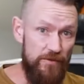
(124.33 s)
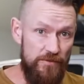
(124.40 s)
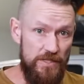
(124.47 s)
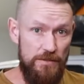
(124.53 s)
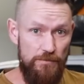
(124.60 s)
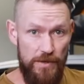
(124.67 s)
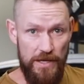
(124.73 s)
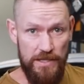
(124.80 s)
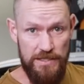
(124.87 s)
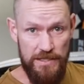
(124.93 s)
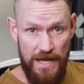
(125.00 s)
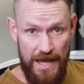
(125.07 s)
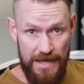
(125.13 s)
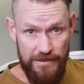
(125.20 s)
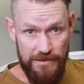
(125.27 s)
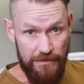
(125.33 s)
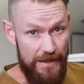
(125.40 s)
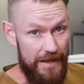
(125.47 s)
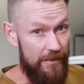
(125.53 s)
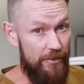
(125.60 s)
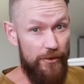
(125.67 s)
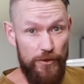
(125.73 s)
15 PSI to
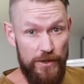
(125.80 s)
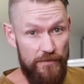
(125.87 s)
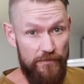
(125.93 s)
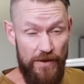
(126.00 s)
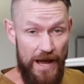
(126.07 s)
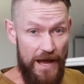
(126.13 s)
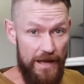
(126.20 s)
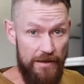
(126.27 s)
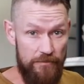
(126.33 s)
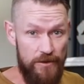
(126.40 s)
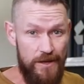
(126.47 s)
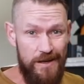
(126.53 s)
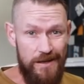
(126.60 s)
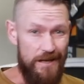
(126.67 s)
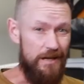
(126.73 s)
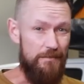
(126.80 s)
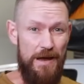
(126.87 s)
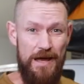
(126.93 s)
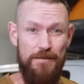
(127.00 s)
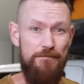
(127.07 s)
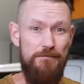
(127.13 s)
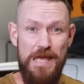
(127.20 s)
like 35 in
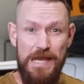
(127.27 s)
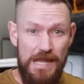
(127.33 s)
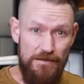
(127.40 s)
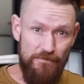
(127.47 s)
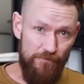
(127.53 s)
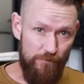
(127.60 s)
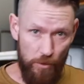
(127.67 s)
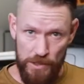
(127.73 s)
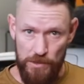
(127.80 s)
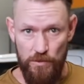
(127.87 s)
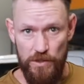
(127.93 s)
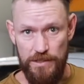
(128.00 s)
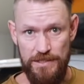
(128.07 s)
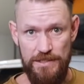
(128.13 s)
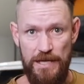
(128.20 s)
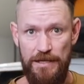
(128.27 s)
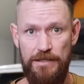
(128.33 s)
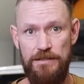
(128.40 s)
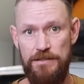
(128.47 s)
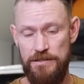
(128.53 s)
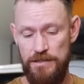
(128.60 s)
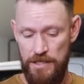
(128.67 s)
about 1 minute and 41
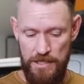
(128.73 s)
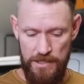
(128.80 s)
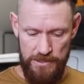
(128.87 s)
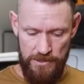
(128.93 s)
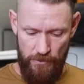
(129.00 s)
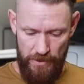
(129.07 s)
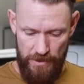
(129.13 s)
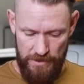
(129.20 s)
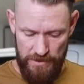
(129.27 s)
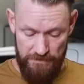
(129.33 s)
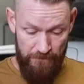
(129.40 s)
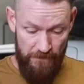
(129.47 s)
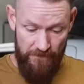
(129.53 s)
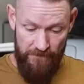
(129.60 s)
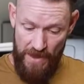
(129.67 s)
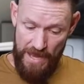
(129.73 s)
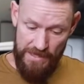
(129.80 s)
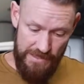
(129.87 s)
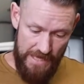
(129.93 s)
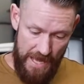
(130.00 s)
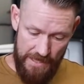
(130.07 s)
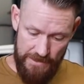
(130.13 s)
seconds. So it is
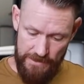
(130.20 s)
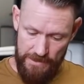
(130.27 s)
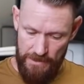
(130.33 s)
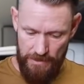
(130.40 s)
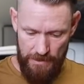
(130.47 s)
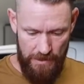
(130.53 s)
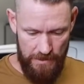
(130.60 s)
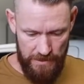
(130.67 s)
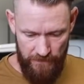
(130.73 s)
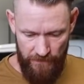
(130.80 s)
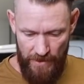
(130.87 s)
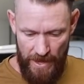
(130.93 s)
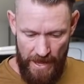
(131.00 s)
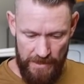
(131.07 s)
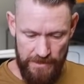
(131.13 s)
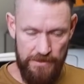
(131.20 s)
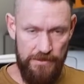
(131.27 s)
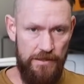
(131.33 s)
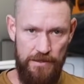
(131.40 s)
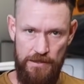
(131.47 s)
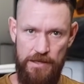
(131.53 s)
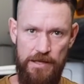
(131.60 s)
fantastic, it is fast,
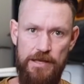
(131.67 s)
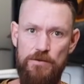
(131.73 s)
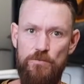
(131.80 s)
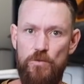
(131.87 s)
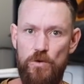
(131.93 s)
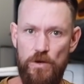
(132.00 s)
it